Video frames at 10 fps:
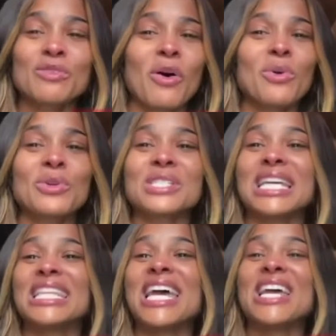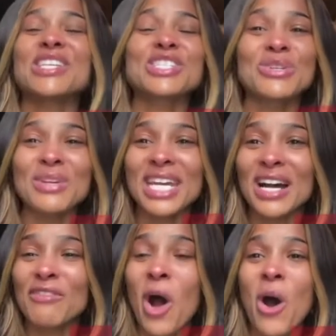right? He might seem
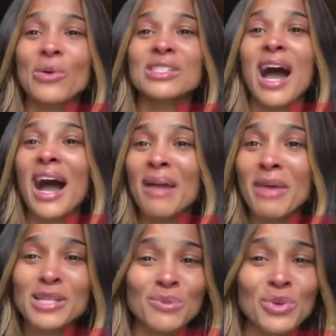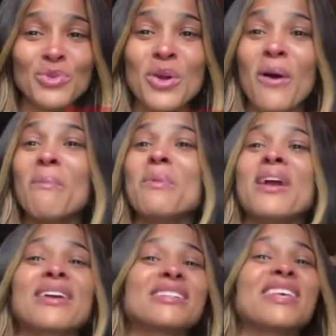cool and nice,
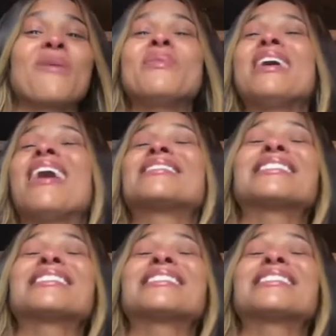right?